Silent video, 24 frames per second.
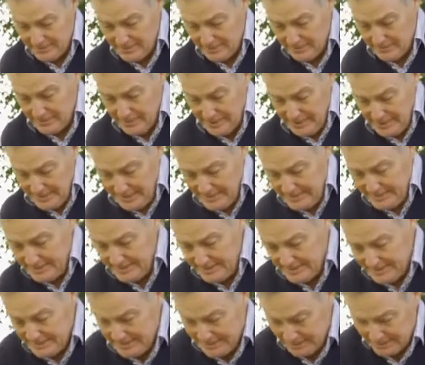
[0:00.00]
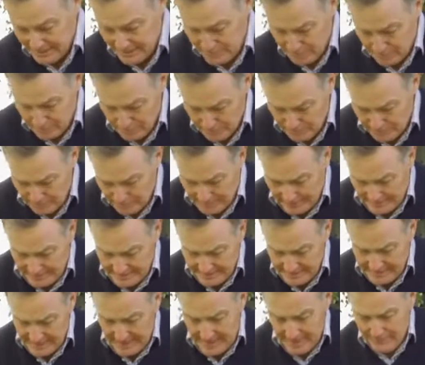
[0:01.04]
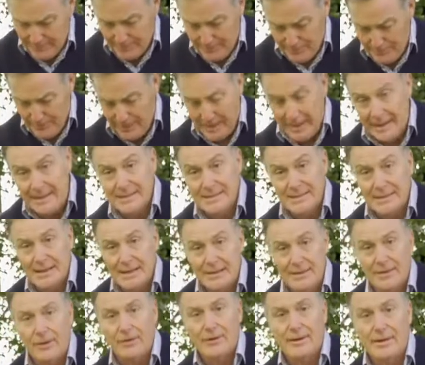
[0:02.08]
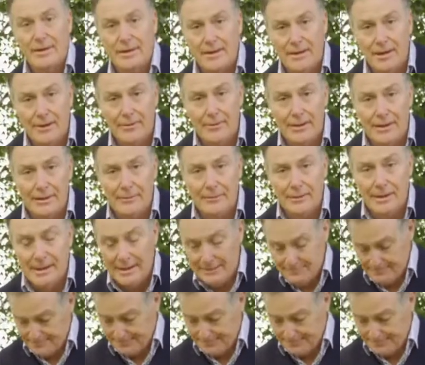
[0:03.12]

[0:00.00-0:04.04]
So it is detachable, but it's now in place and not going to go anywhere.